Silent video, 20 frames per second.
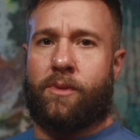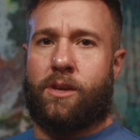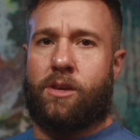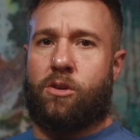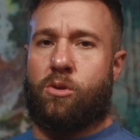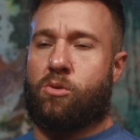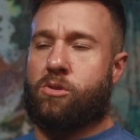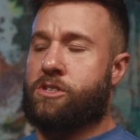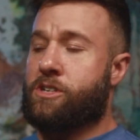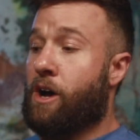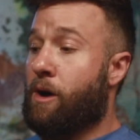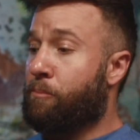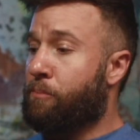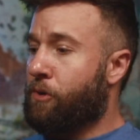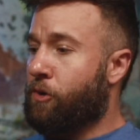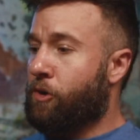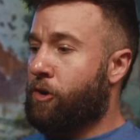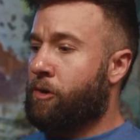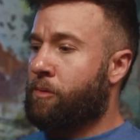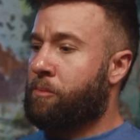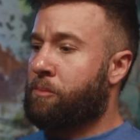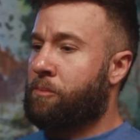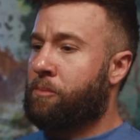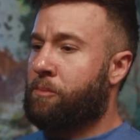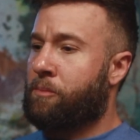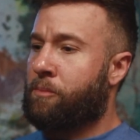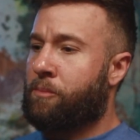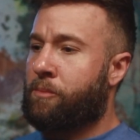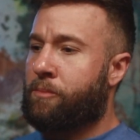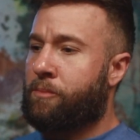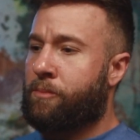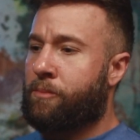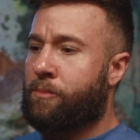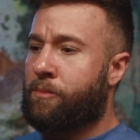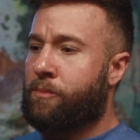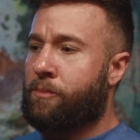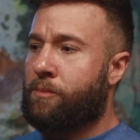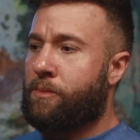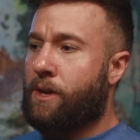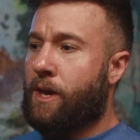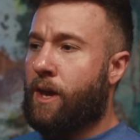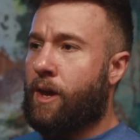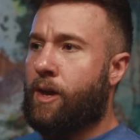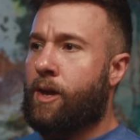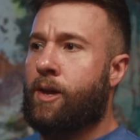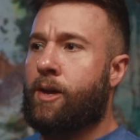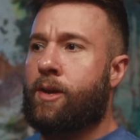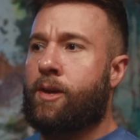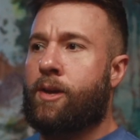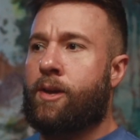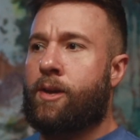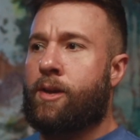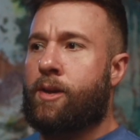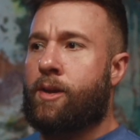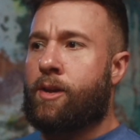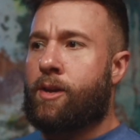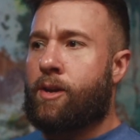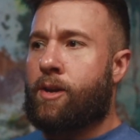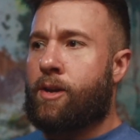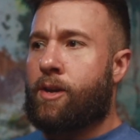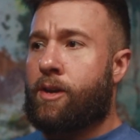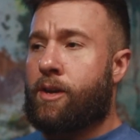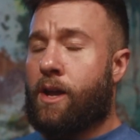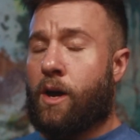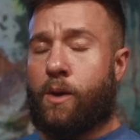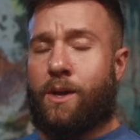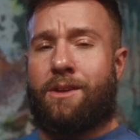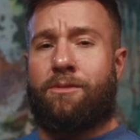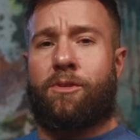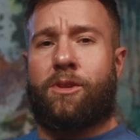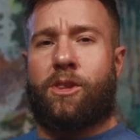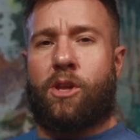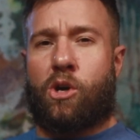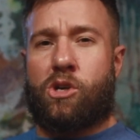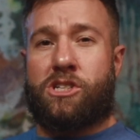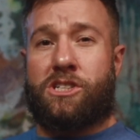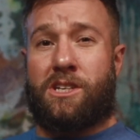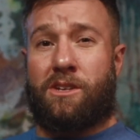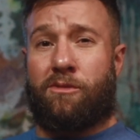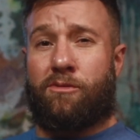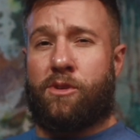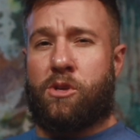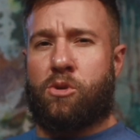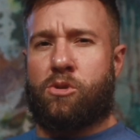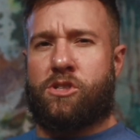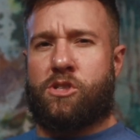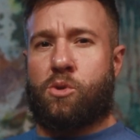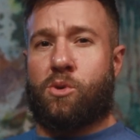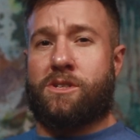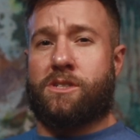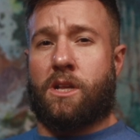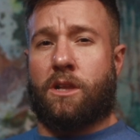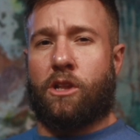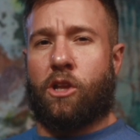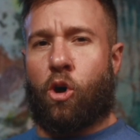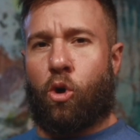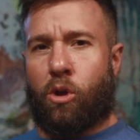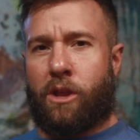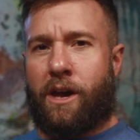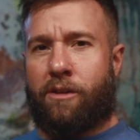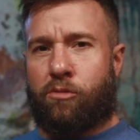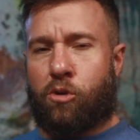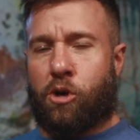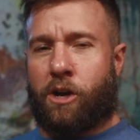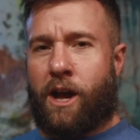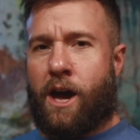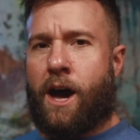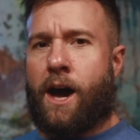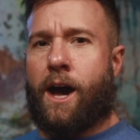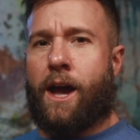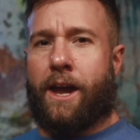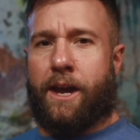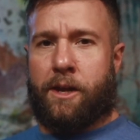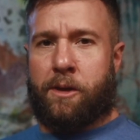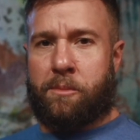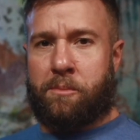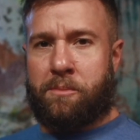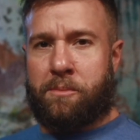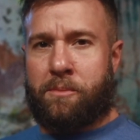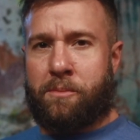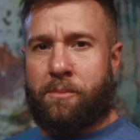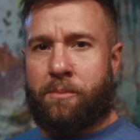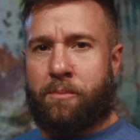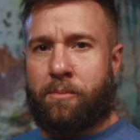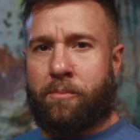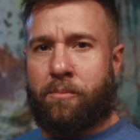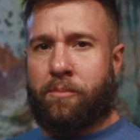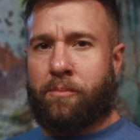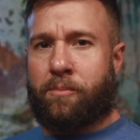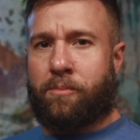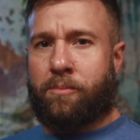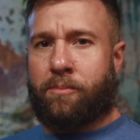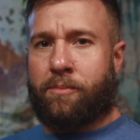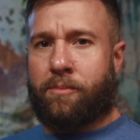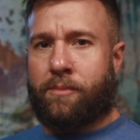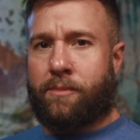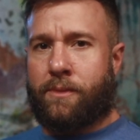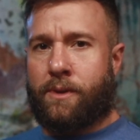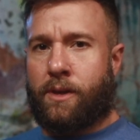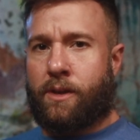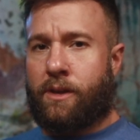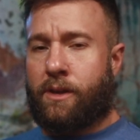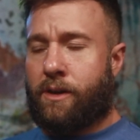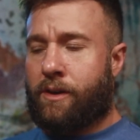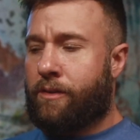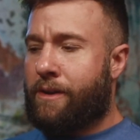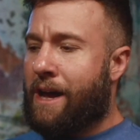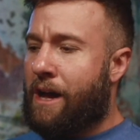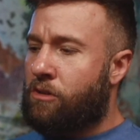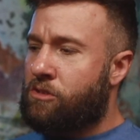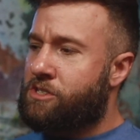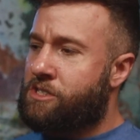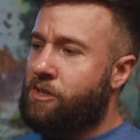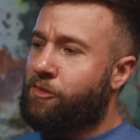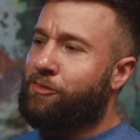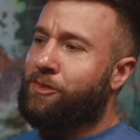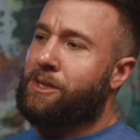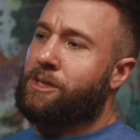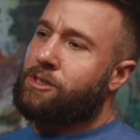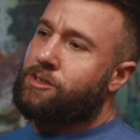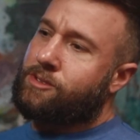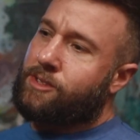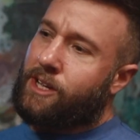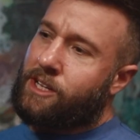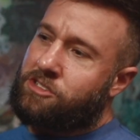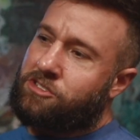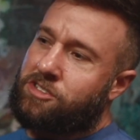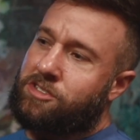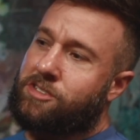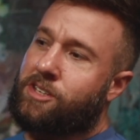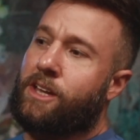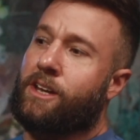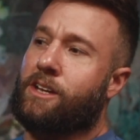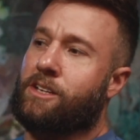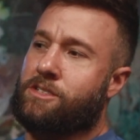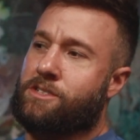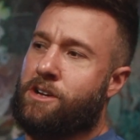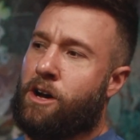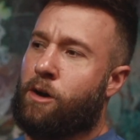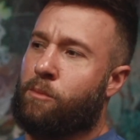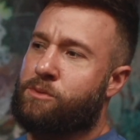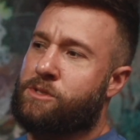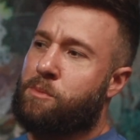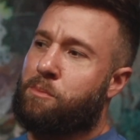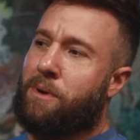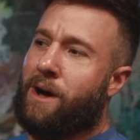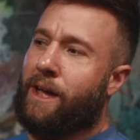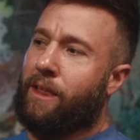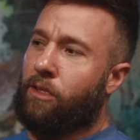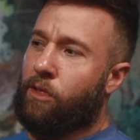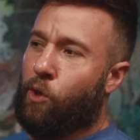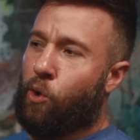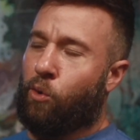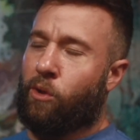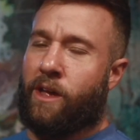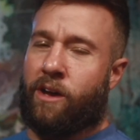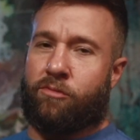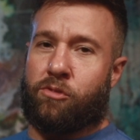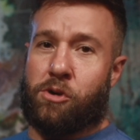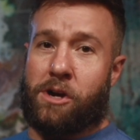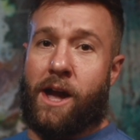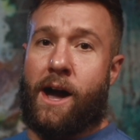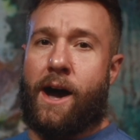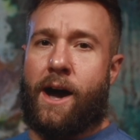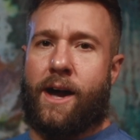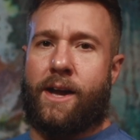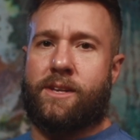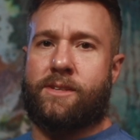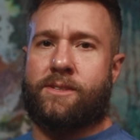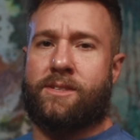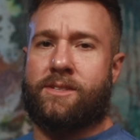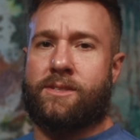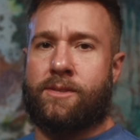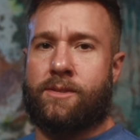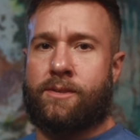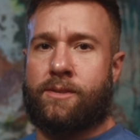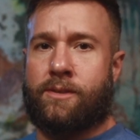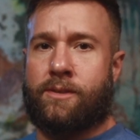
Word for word: You dump her. Okay. Now, even though she views you as a low-level guy, now she feels like she's getting dumped by low-level guys.